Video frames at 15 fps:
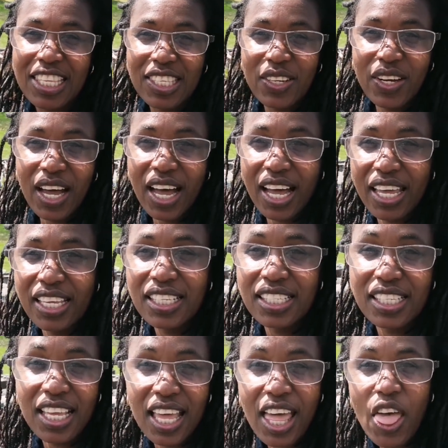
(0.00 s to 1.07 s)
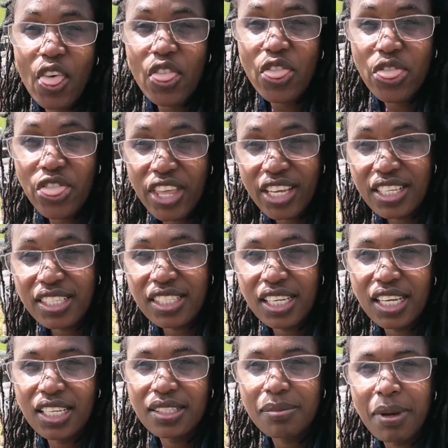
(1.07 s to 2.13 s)
So guys, this
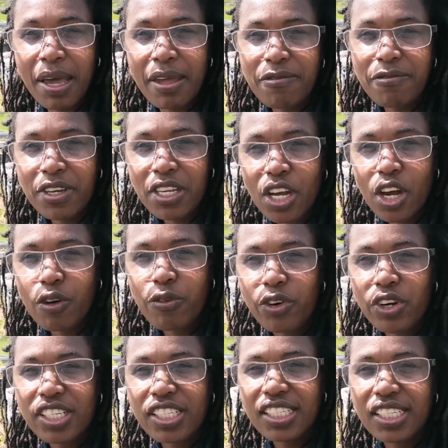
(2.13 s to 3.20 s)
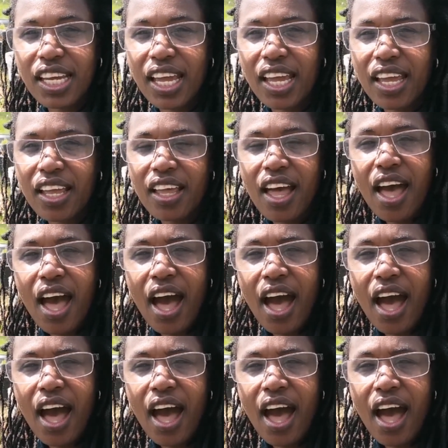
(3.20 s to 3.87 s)
is my video for today.